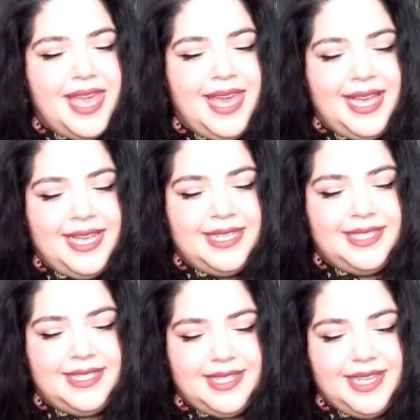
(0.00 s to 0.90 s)

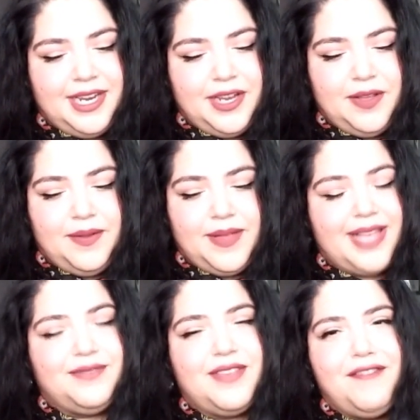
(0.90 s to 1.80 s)
And,
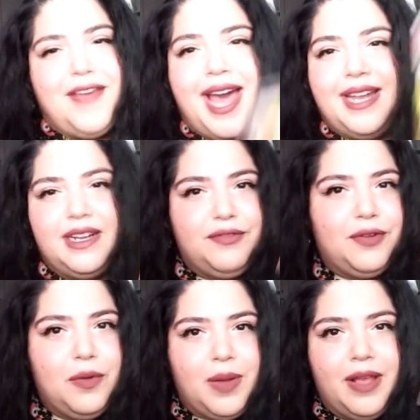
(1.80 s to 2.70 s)
I've had it
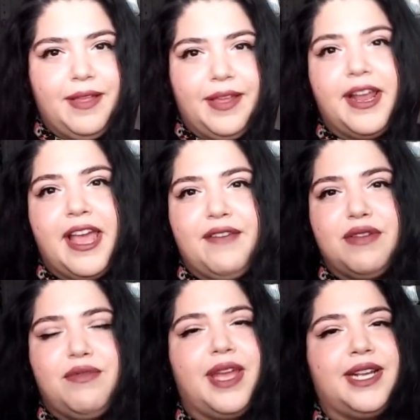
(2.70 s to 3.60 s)
for a while and I
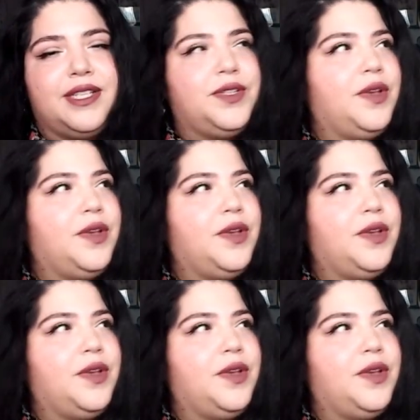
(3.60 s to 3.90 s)
haven't read it,